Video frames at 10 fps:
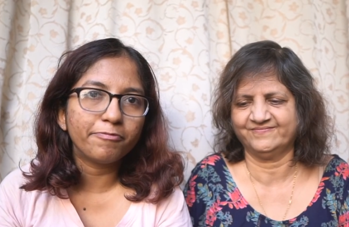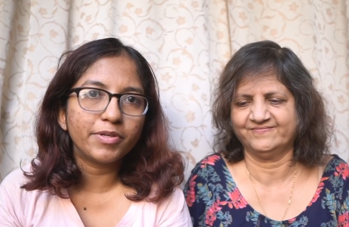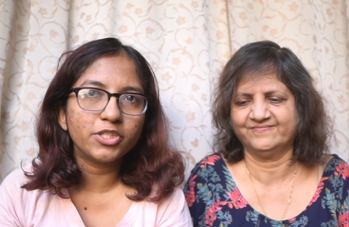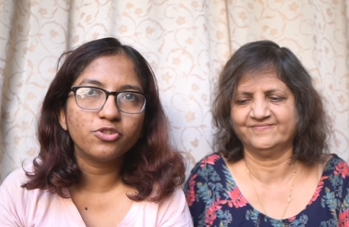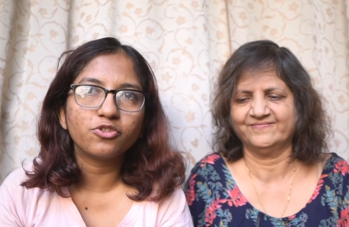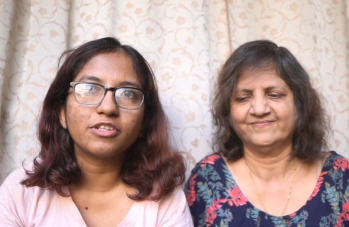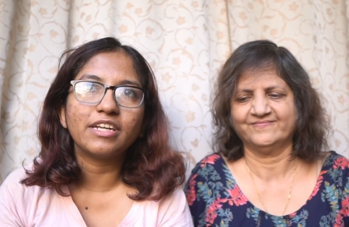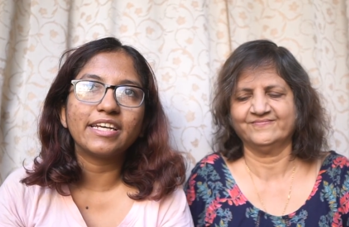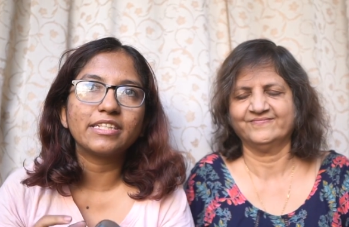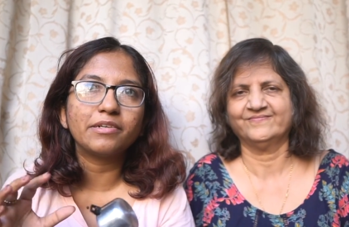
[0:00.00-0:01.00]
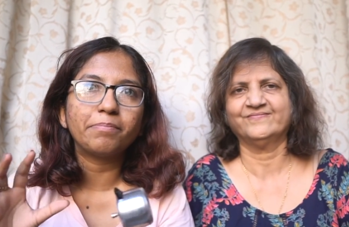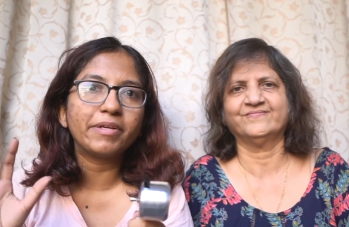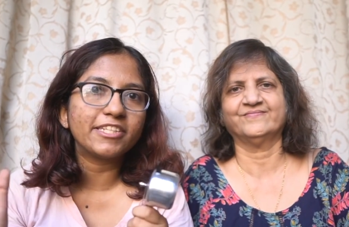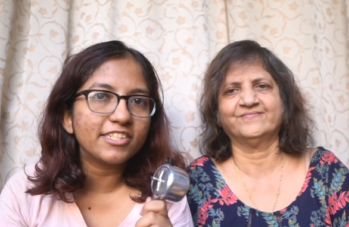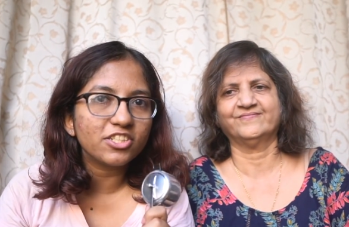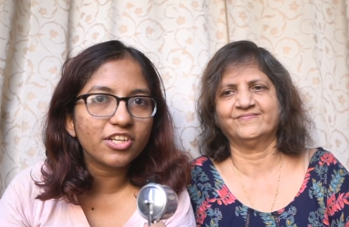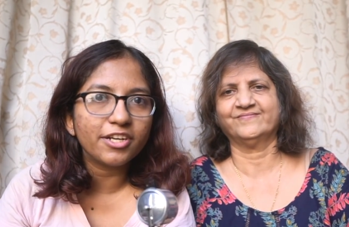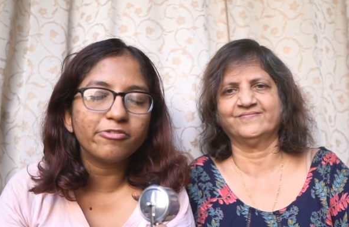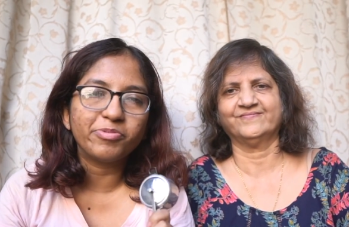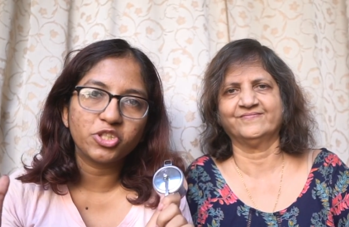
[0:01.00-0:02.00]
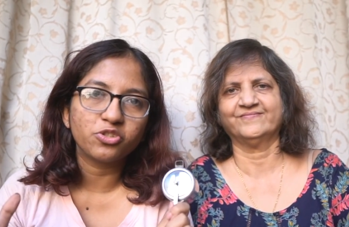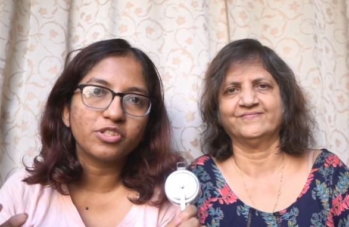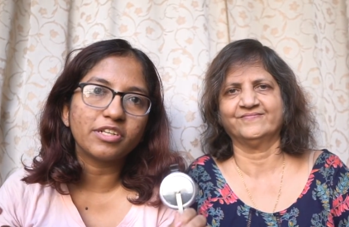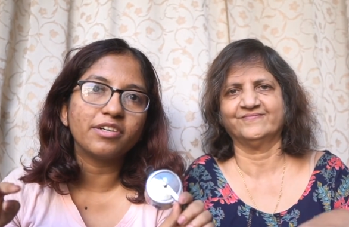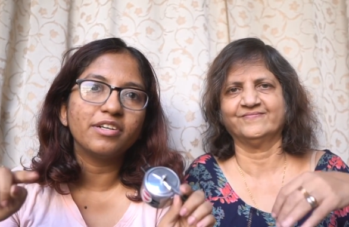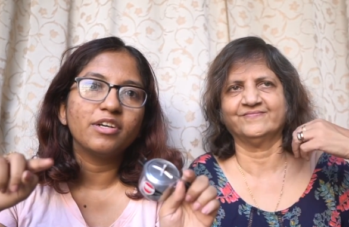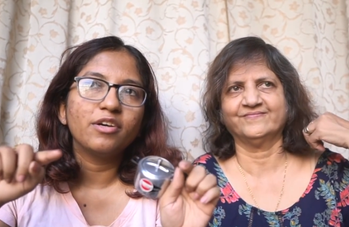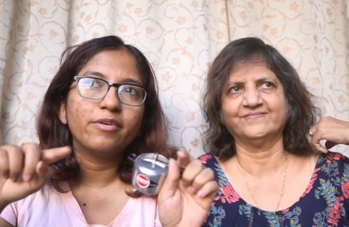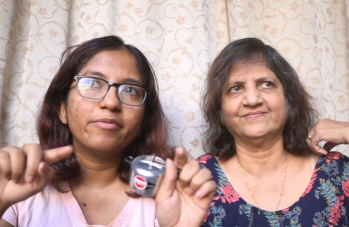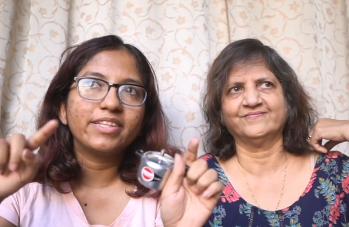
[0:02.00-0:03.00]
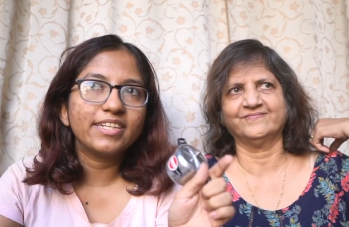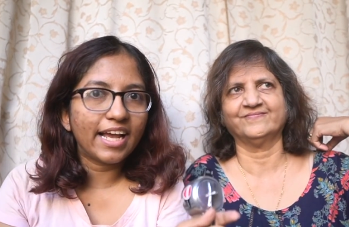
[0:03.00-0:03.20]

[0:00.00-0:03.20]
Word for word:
Speaker 1: of pressure cooker like the prestige kind of pressure cooker with the